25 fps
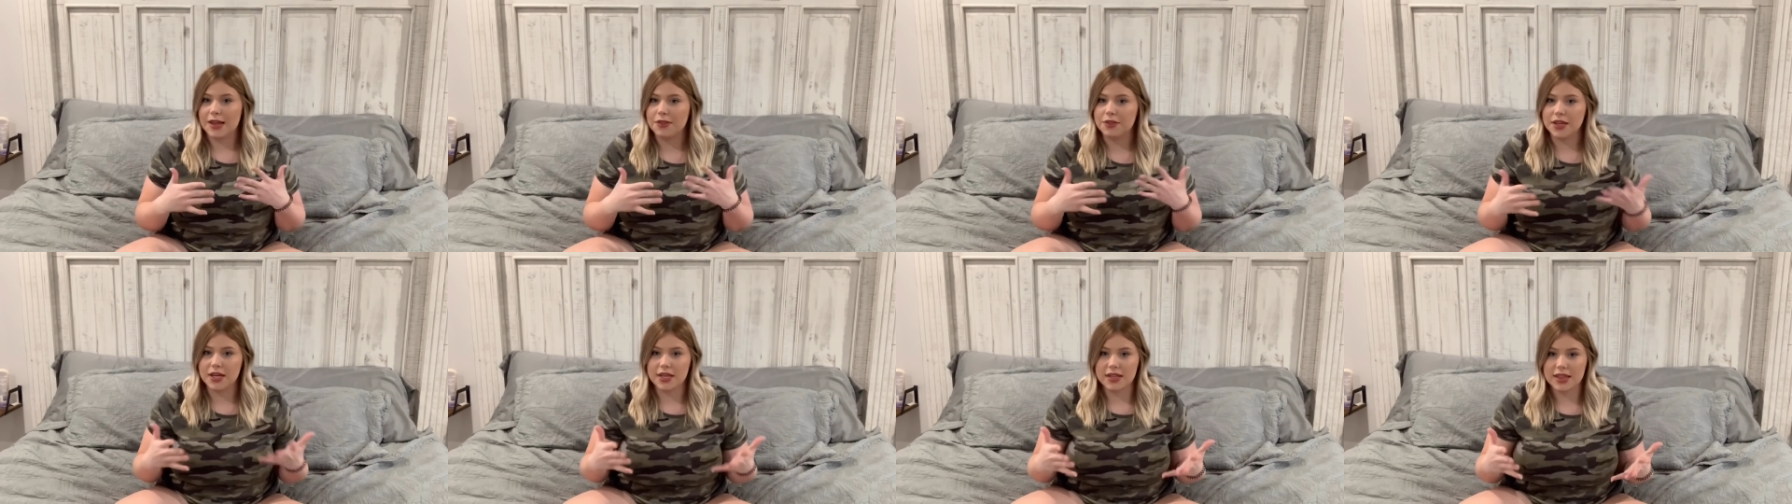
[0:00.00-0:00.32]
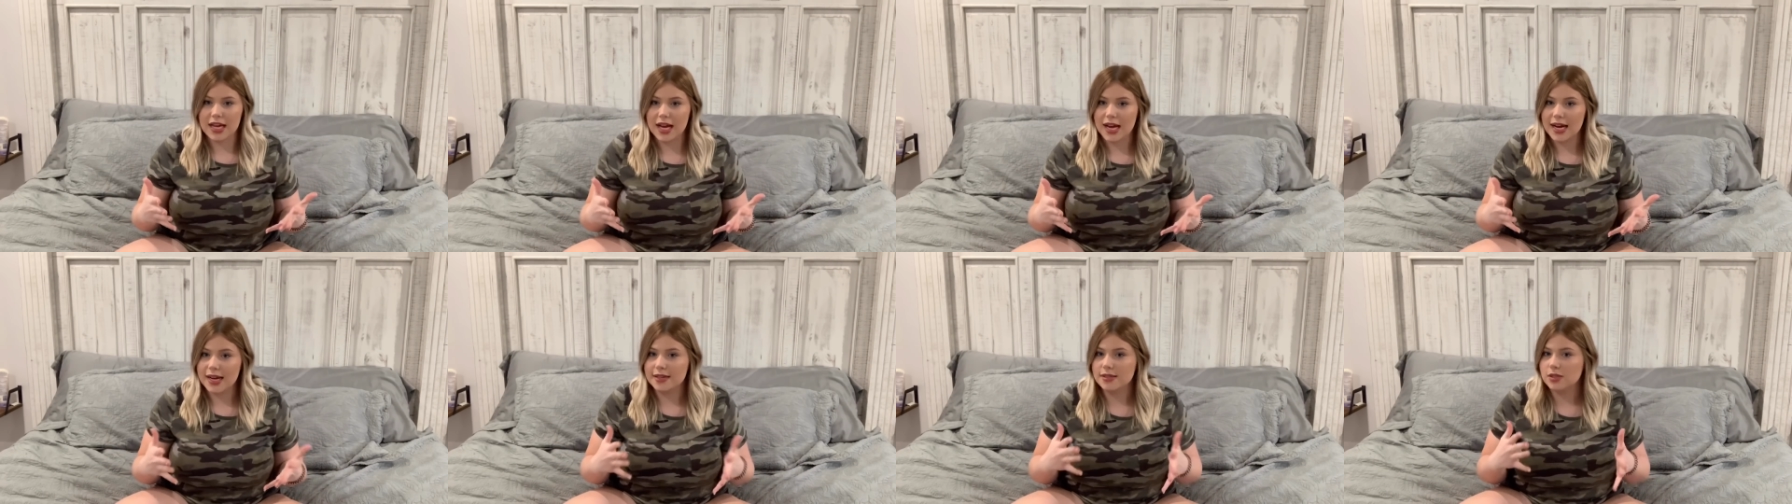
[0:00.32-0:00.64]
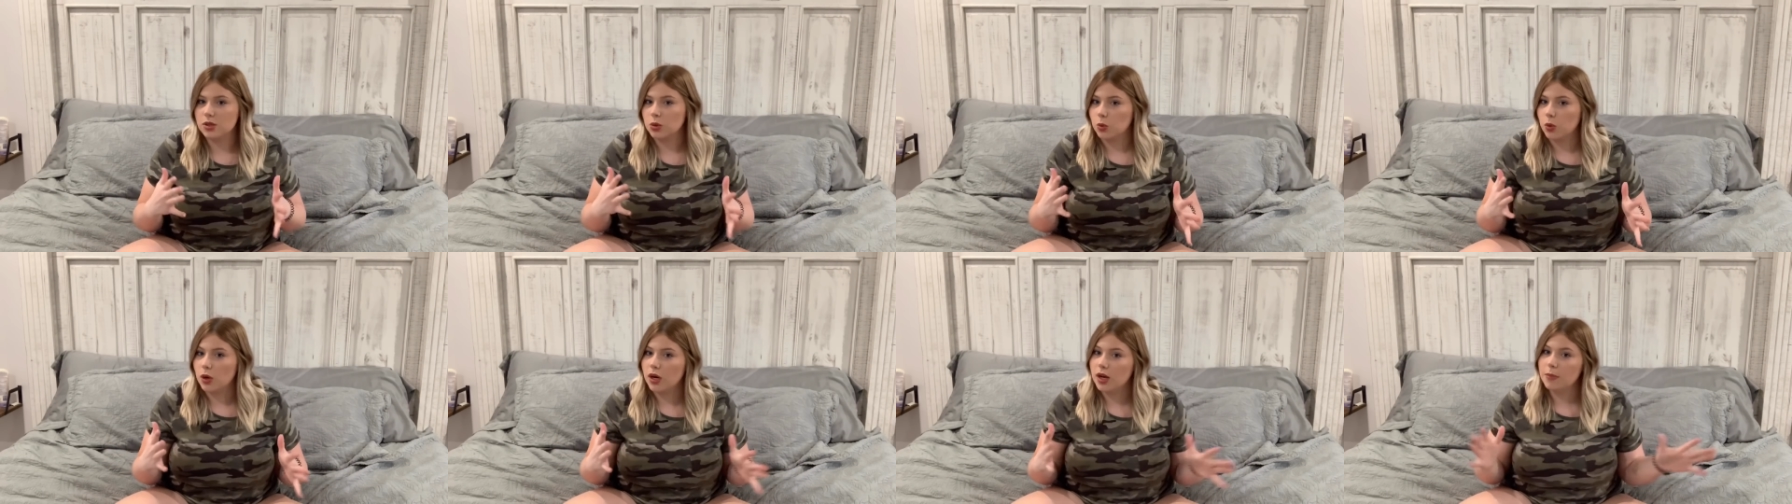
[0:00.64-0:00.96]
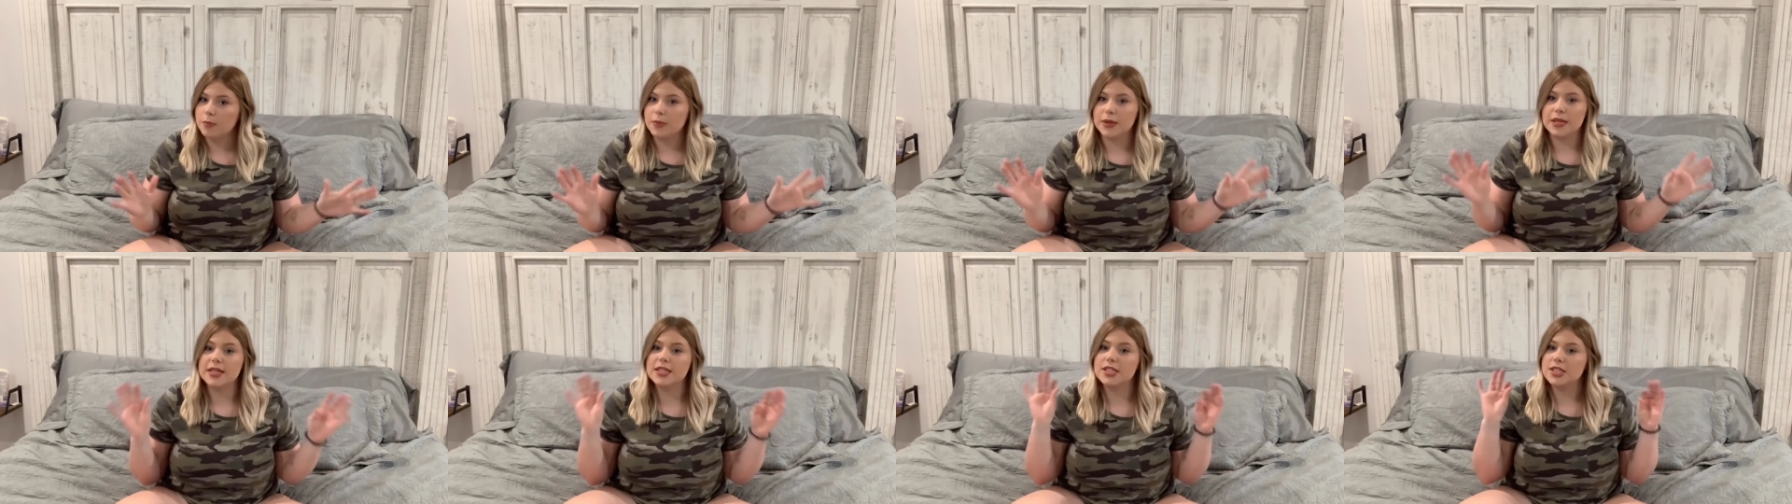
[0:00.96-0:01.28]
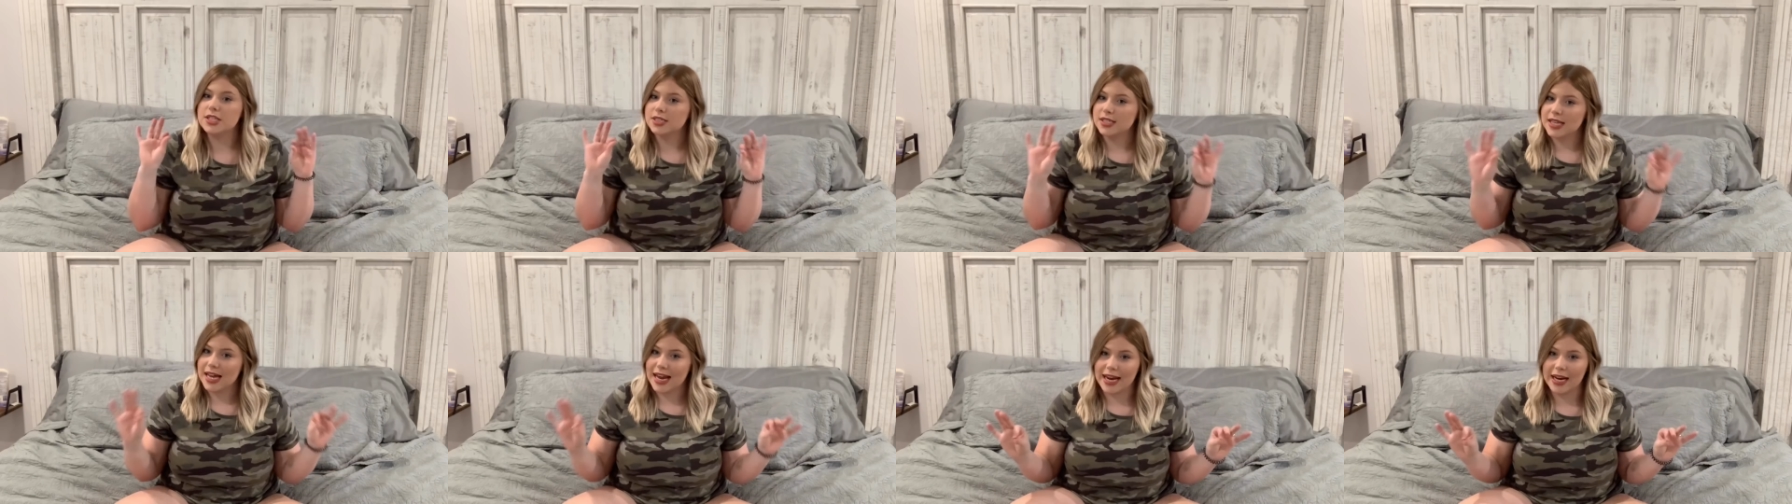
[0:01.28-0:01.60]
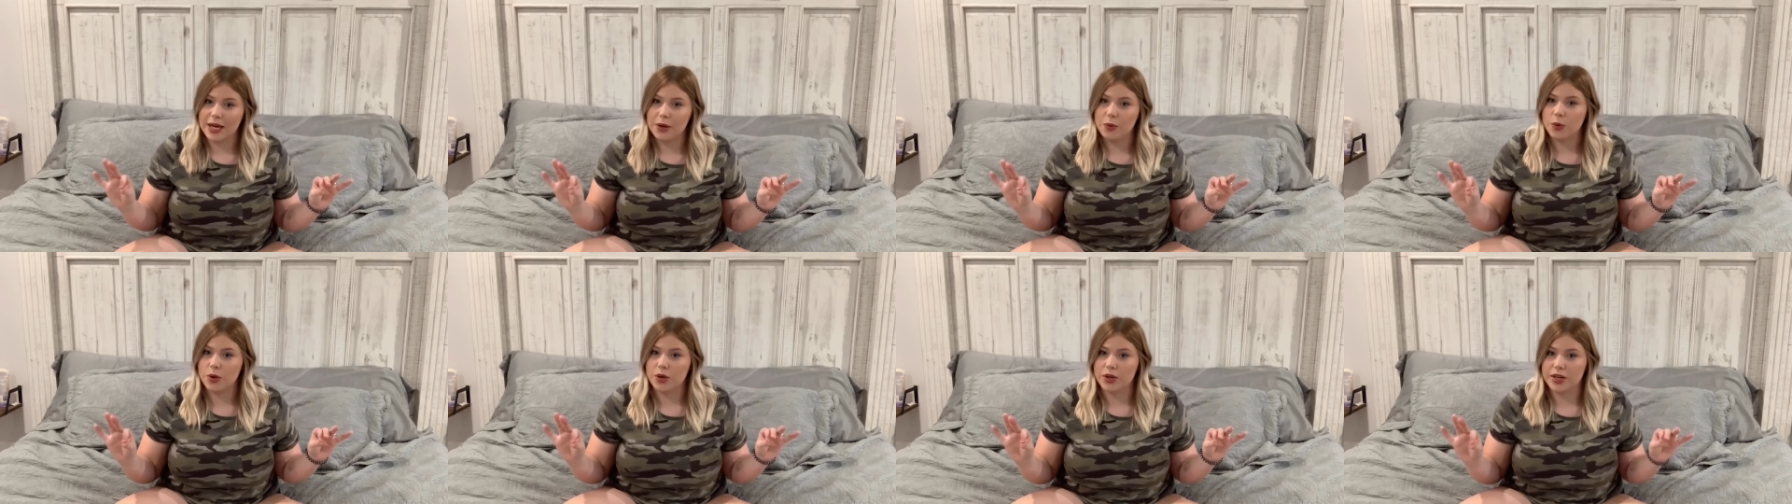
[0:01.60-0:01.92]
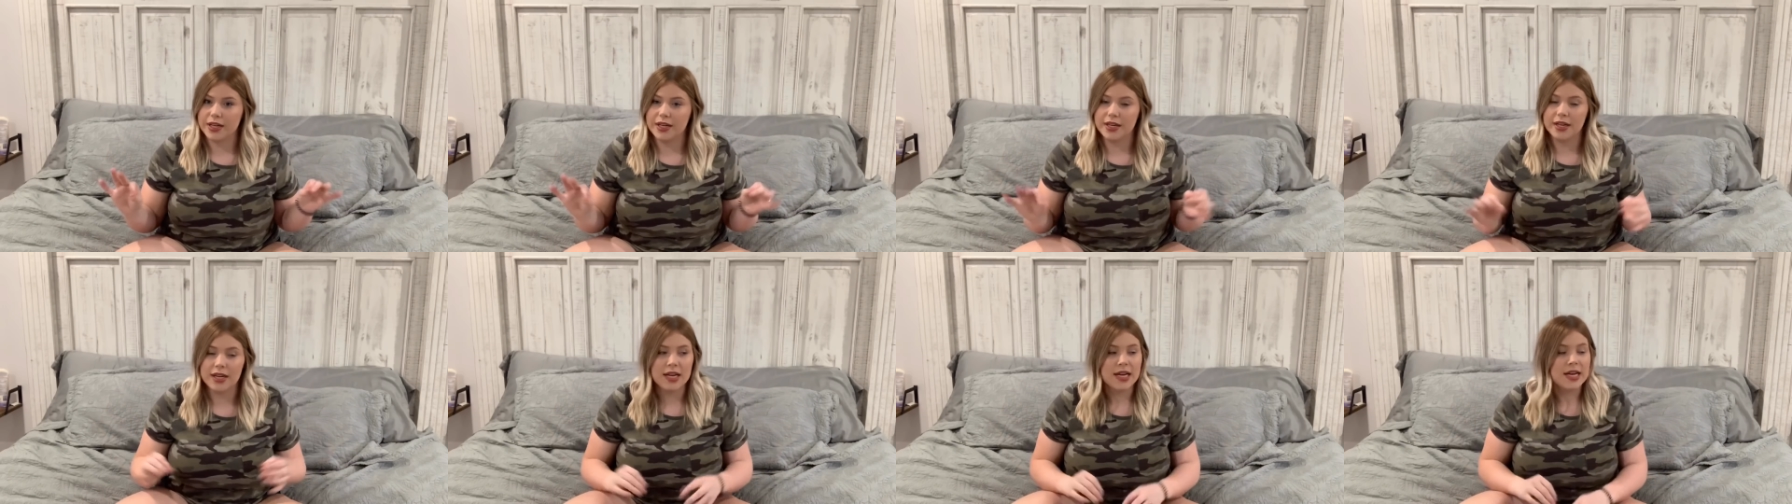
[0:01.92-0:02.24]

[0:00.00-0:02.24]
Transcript: thick thighs or what, but it just ain't working.